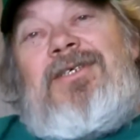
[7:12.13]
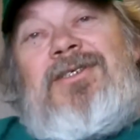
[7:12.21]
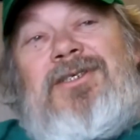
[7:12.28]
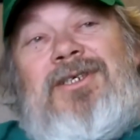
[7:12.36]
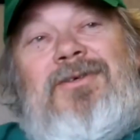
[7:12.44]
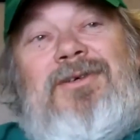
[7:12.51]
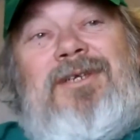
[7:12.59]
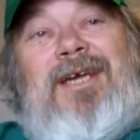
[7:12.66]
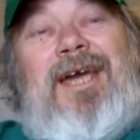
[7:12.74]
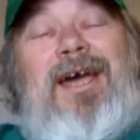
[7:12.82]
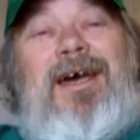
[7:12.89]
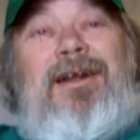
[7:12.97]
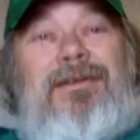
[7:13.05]
showing
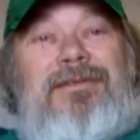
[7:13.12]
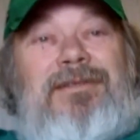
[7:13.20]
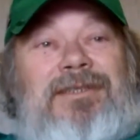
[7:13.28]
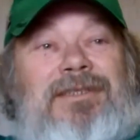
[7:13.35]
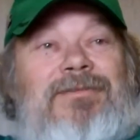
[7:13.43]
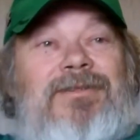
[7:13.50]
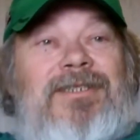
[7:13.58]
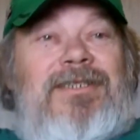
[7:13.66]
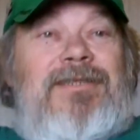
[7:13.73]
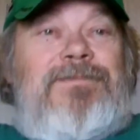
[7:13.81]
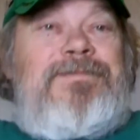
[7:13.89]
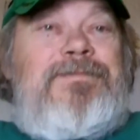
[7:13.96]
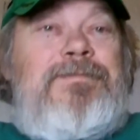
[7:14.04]
cattle anyway.